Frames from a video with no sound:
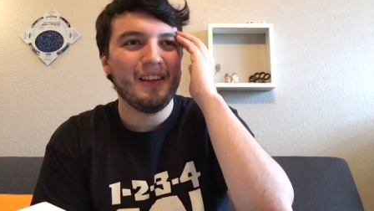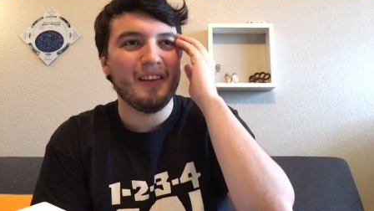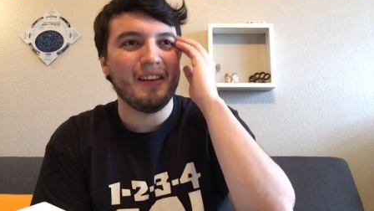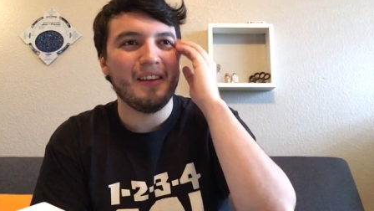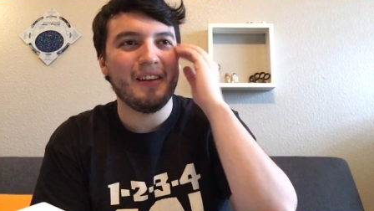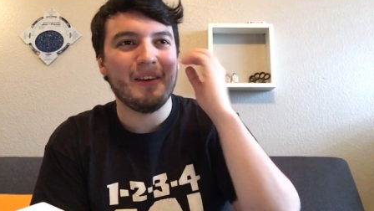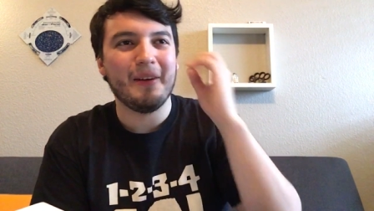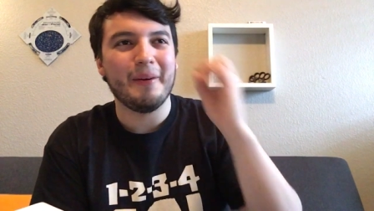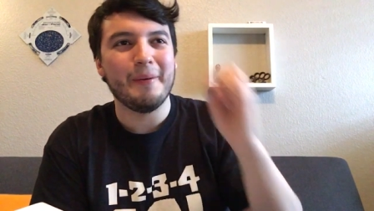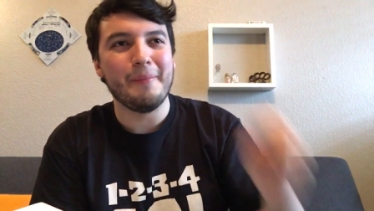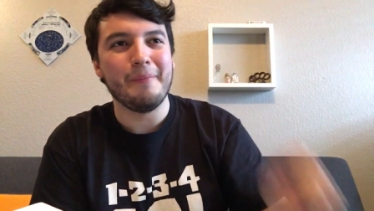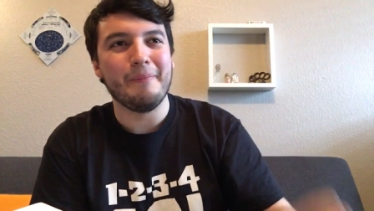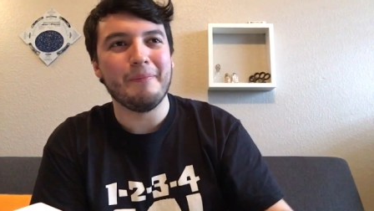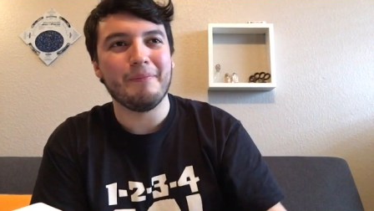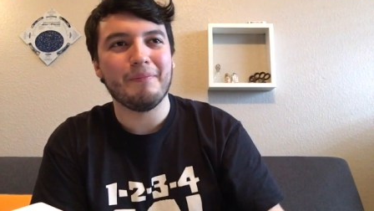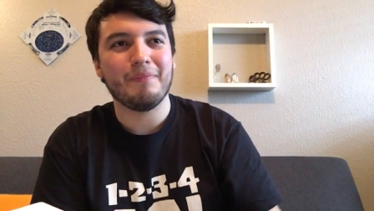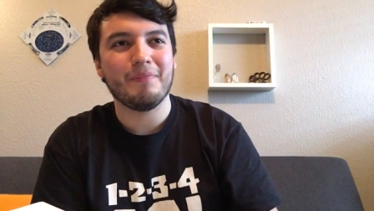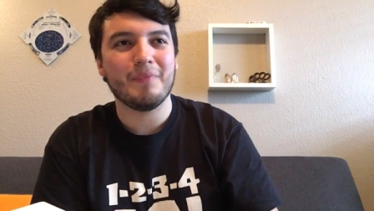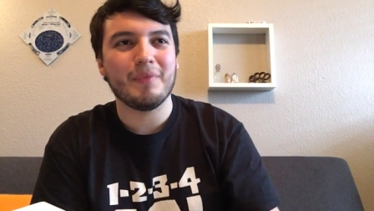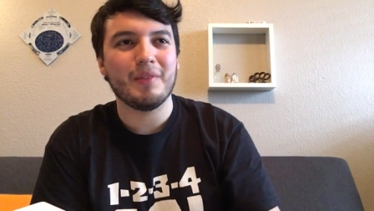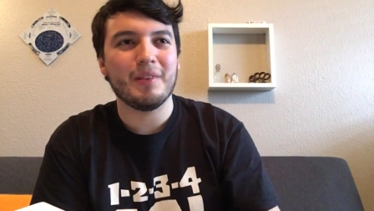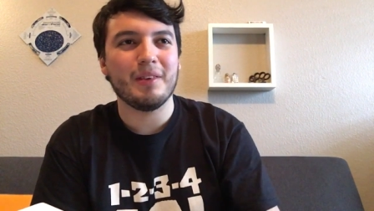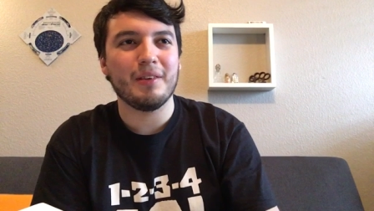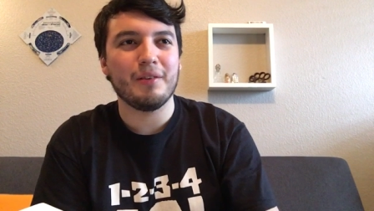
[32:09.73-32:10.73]
um,
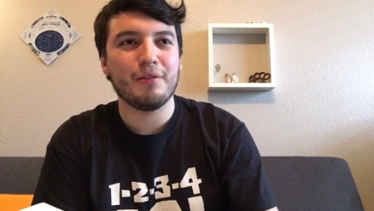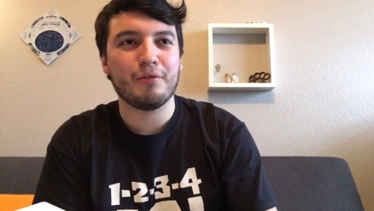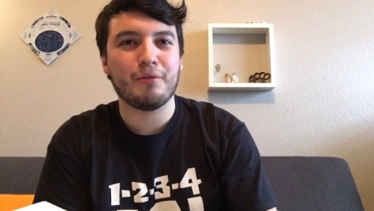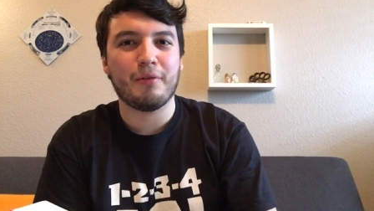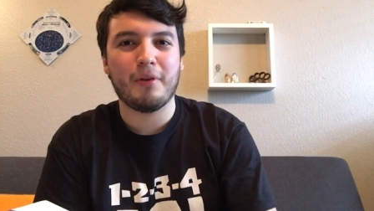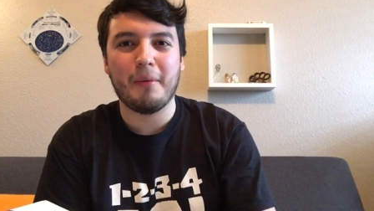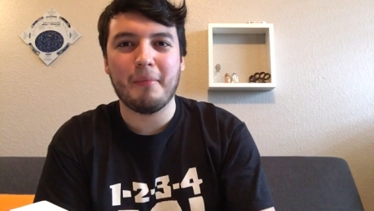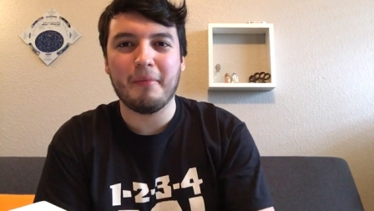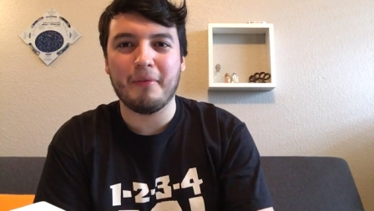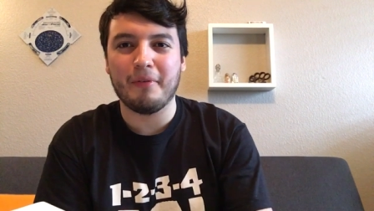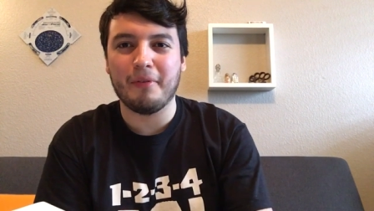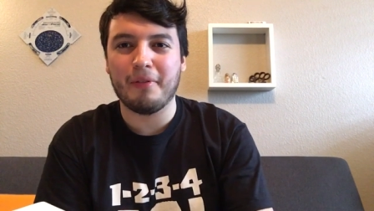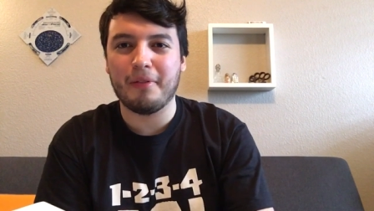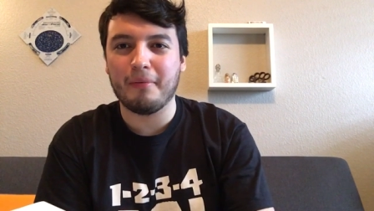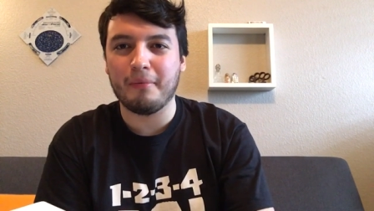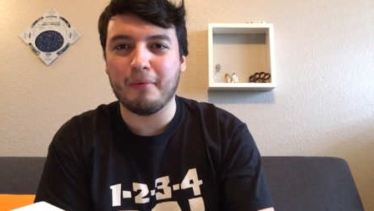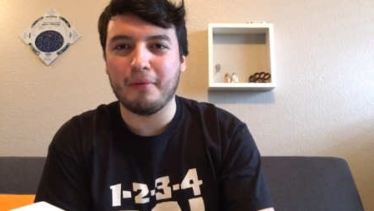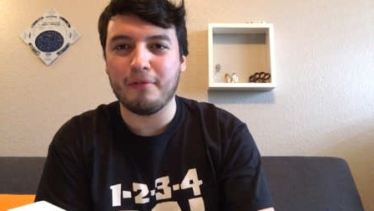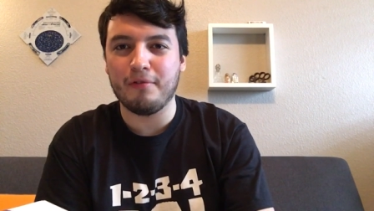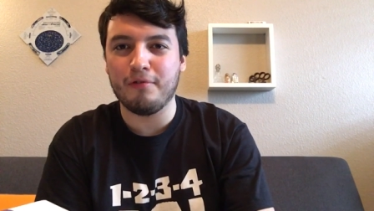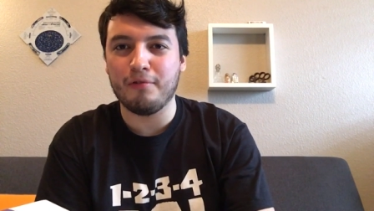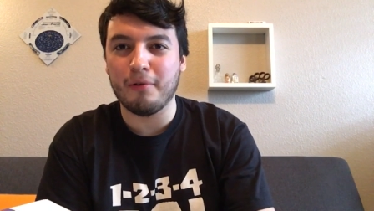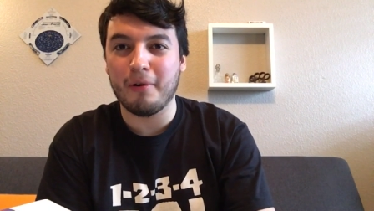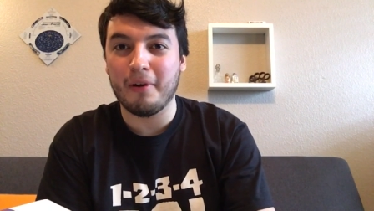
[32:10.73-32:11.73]
scream with,
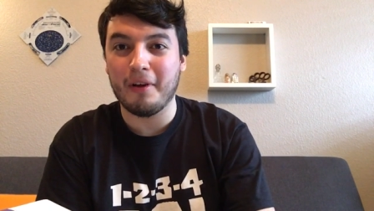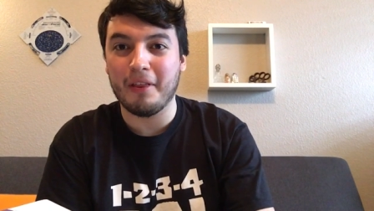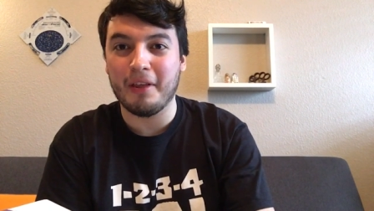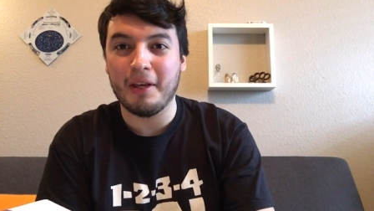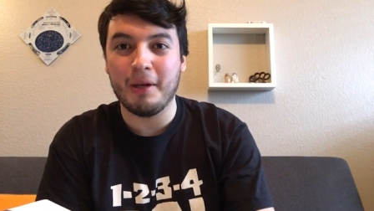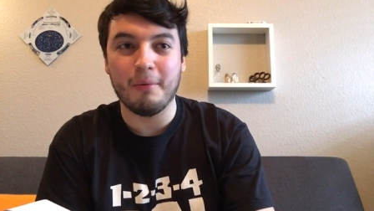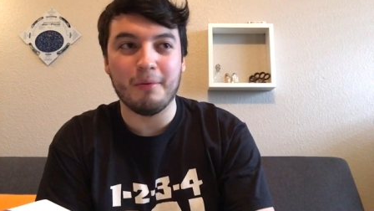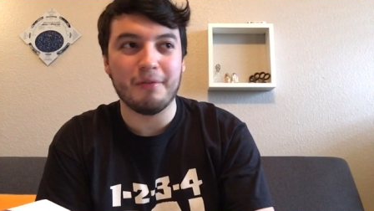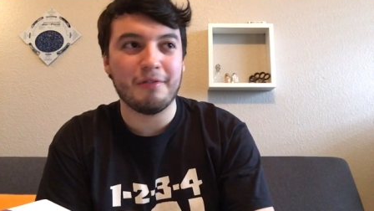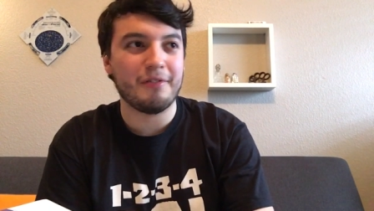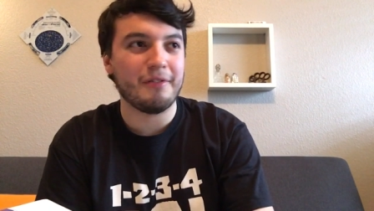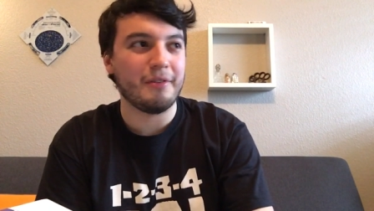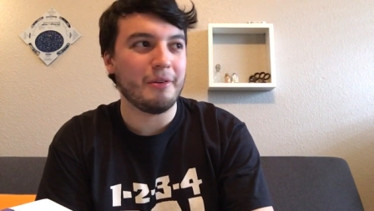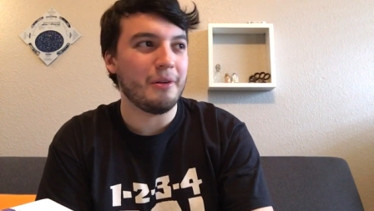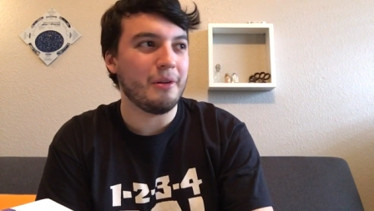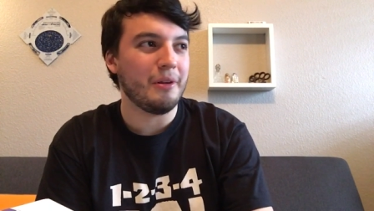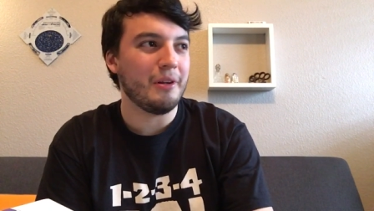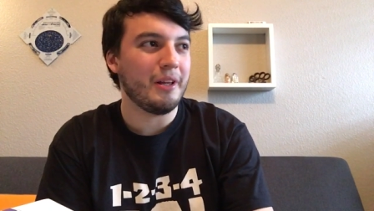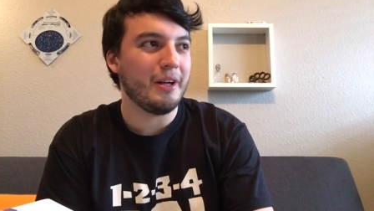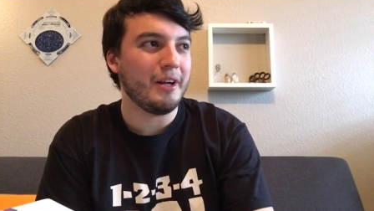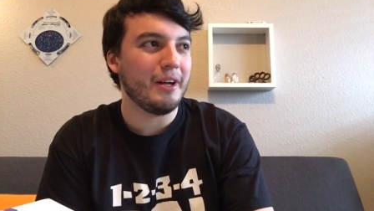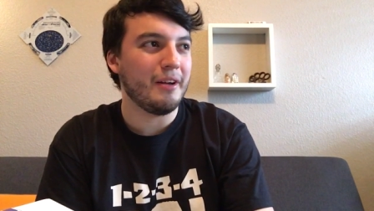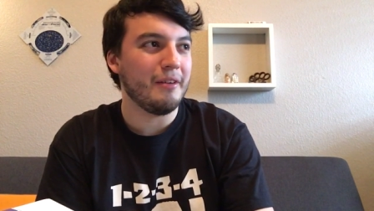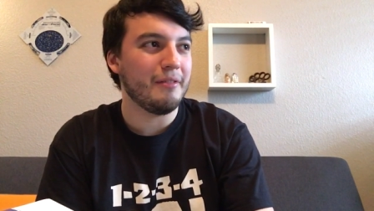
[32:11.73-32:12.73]
with joy that he was still
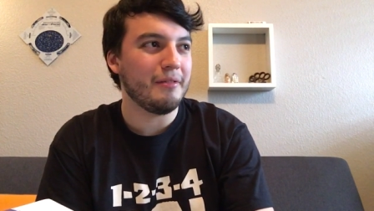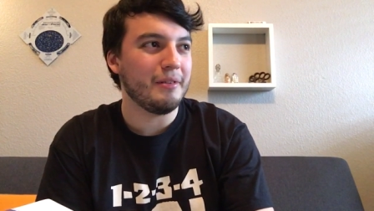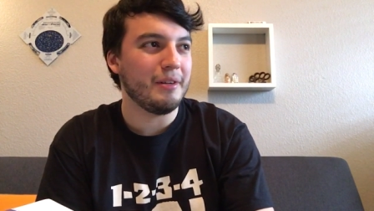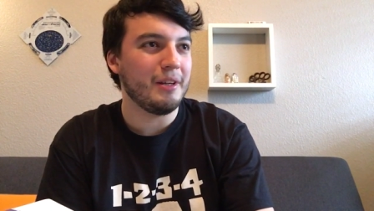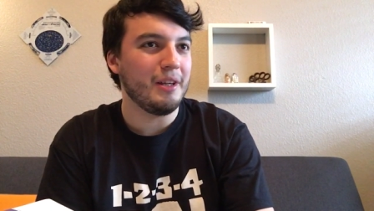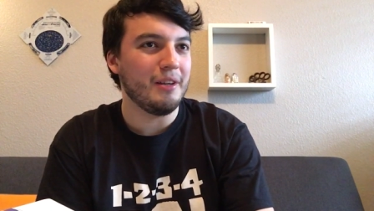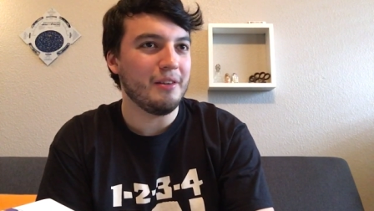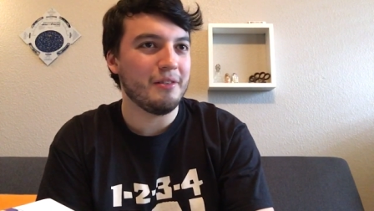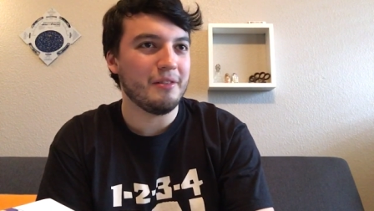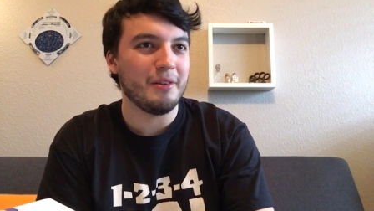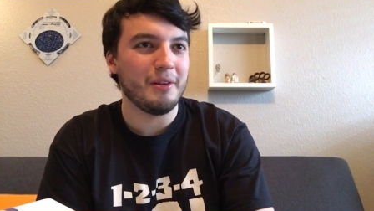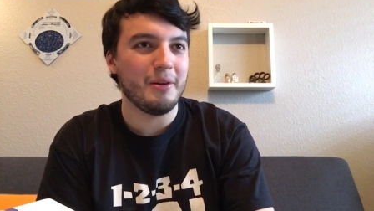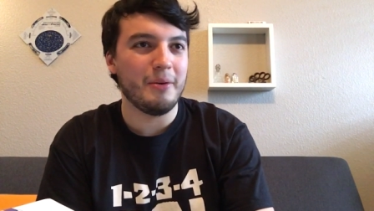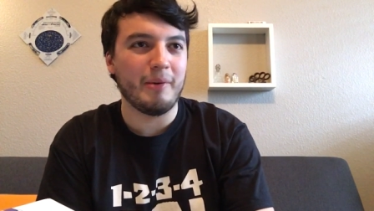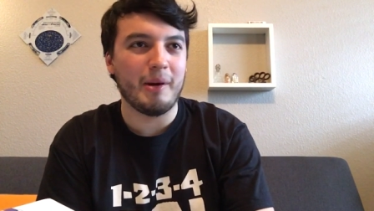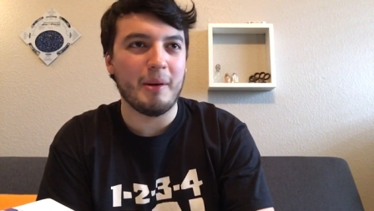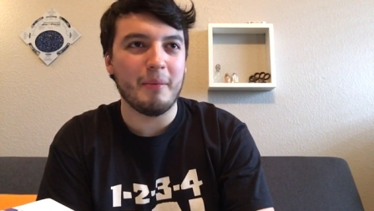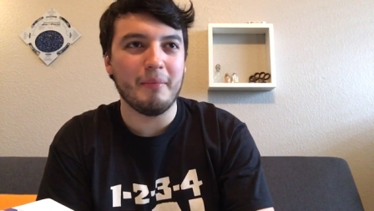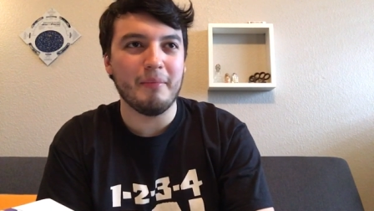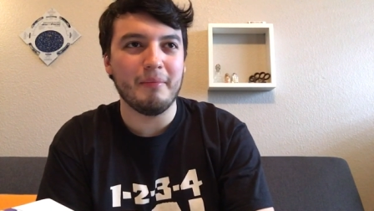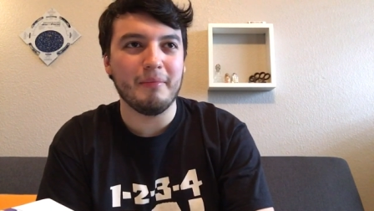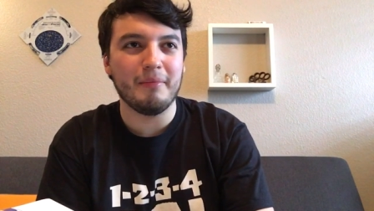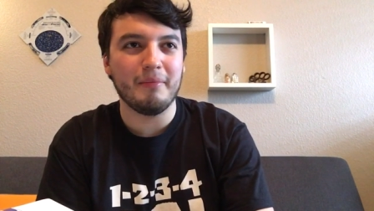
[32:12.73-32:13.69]
alive, and he doesn't know why